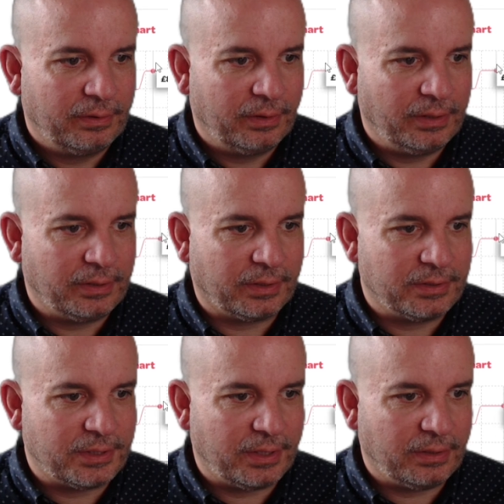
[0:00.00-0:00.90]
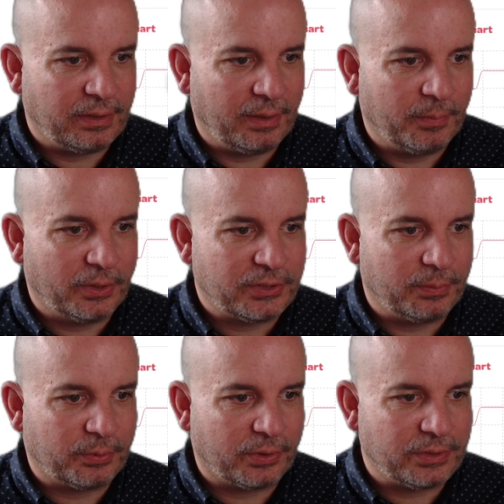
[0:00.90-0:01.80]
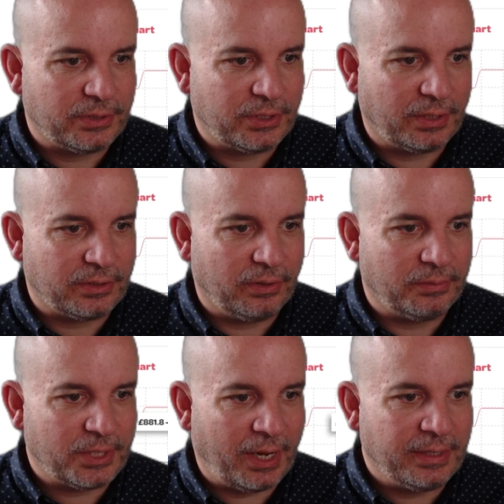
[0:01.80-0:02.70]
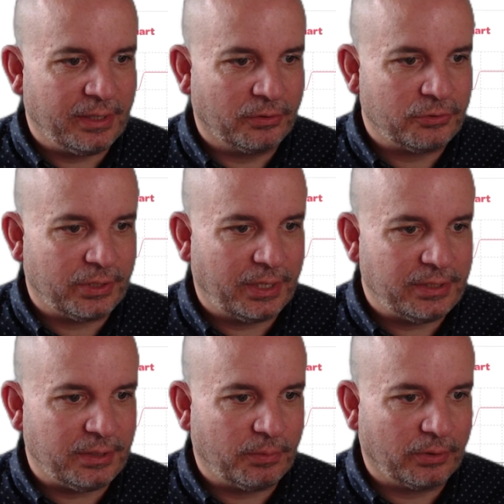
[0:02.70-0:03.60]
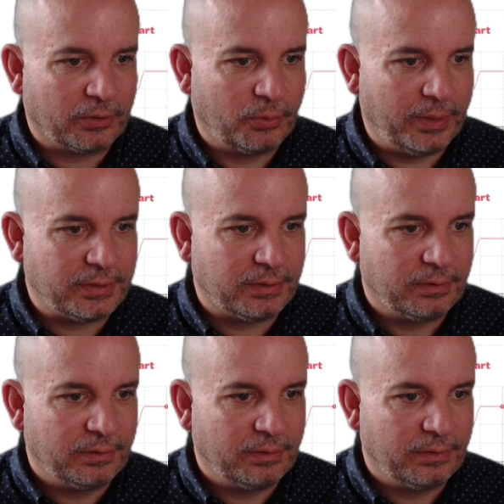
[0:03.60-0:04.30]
and you can see how much the price has changed. Look, it was 881 quid